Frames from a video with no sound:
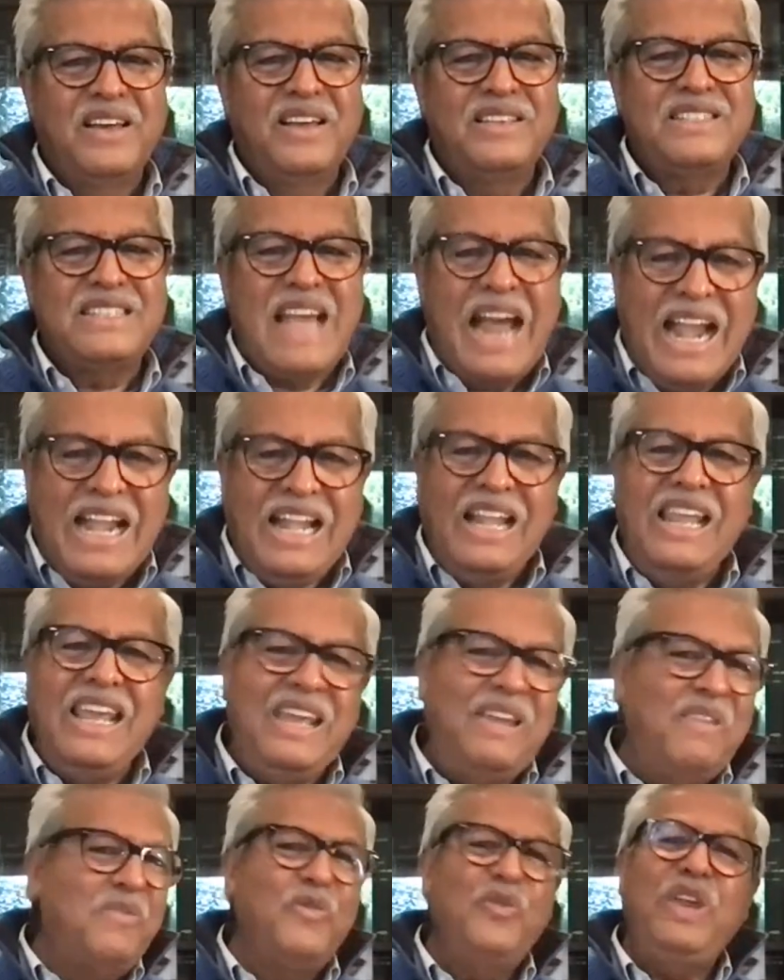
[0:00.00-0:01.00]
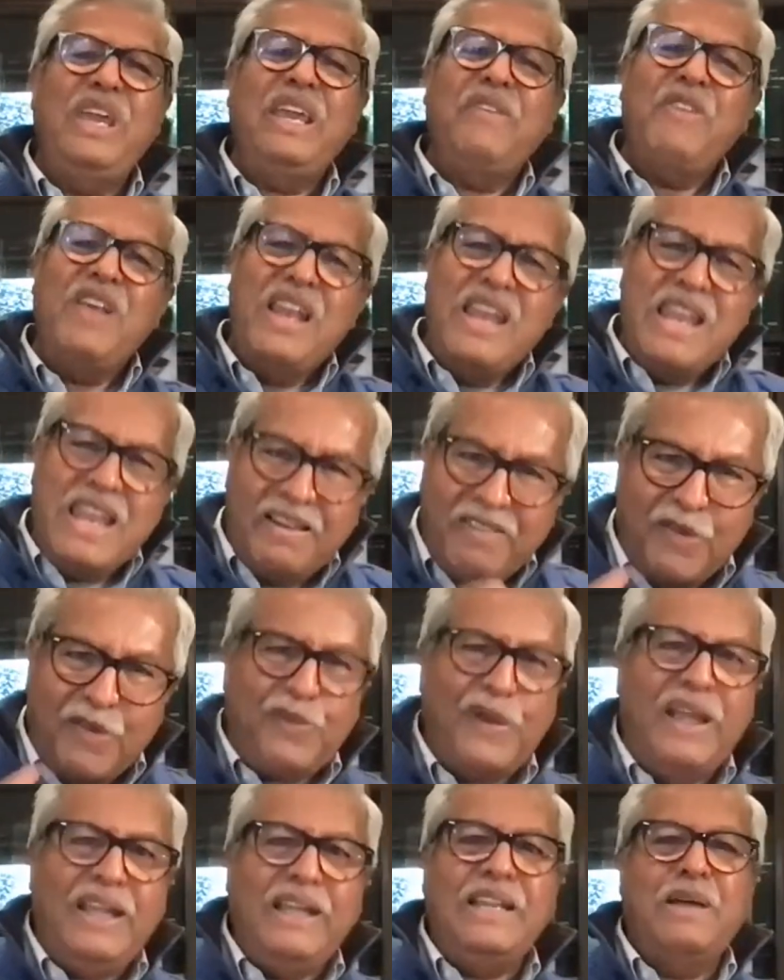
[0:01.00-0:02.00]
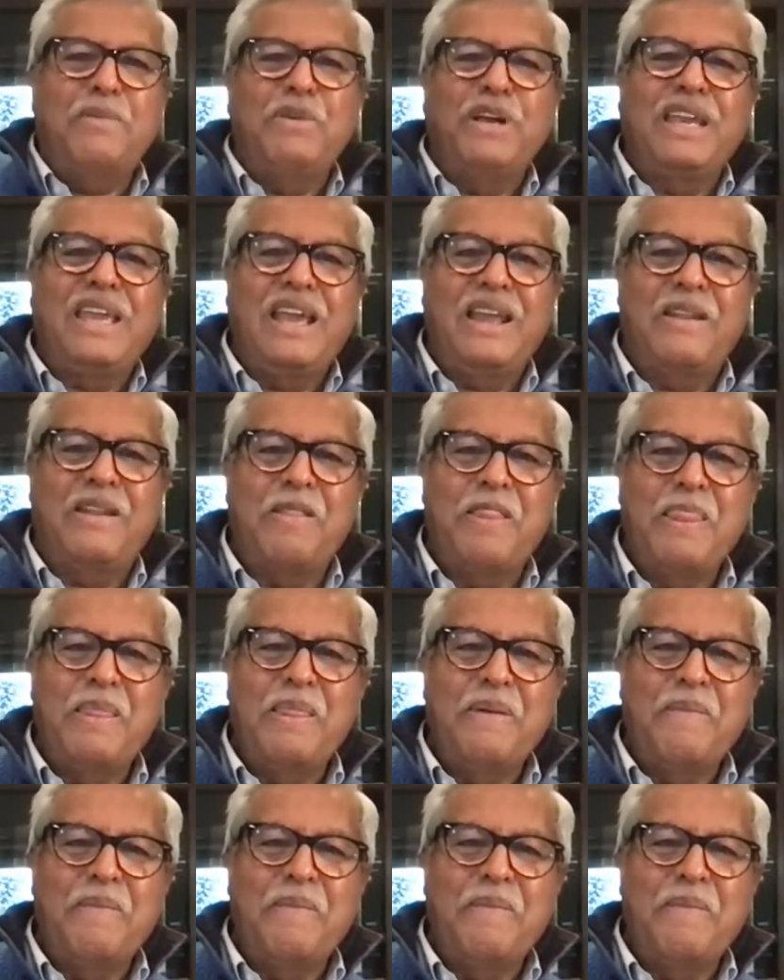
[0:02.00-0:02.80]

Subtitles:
Sadly, we will never find them again.